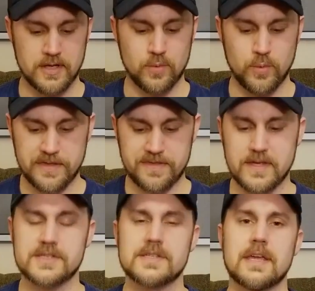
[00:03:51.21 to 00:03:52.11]
With
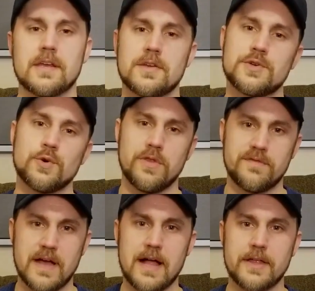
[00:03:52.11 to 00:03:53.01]
this, I can control the
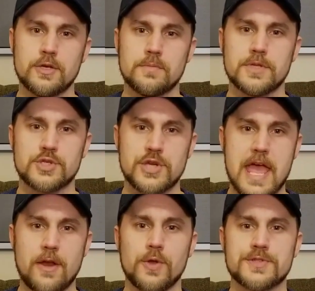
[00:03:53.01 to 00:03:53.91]
volume, the
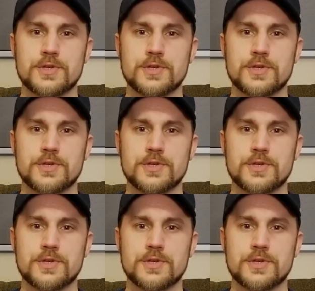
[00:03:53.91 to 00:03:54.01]
channels,